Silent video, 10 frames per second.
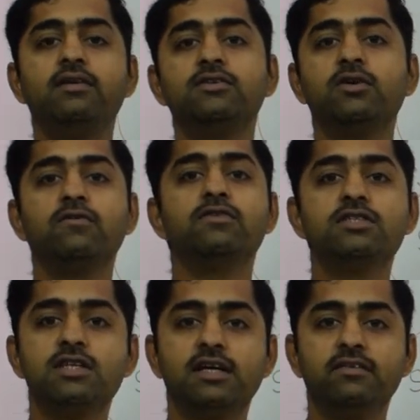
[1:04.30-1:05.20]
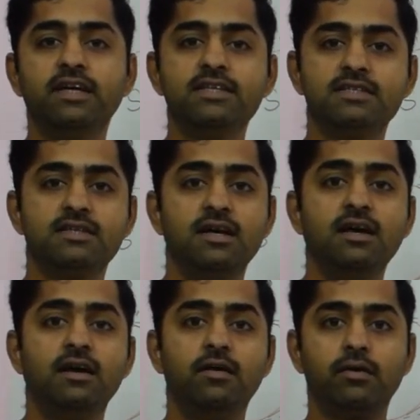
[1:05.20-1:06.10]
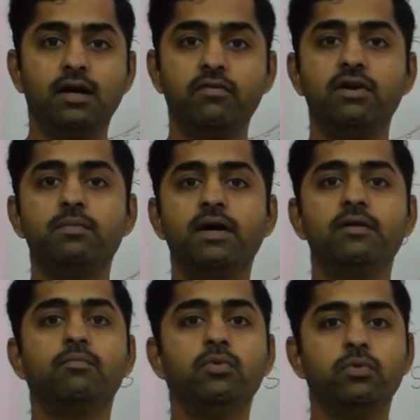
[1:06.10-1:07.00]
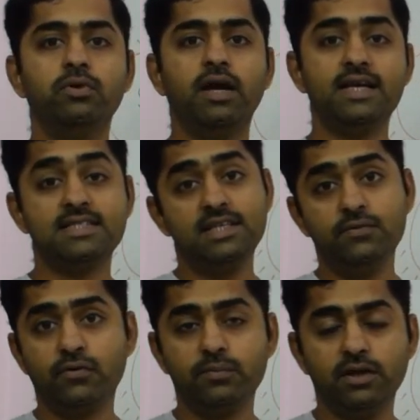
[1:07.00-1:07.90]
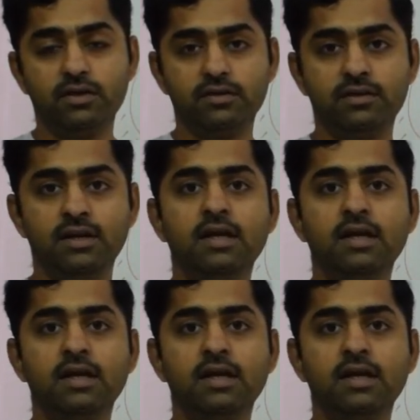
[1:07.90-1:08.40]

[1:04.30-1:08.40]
disk of the sun gets covered by moon as seen from the earth.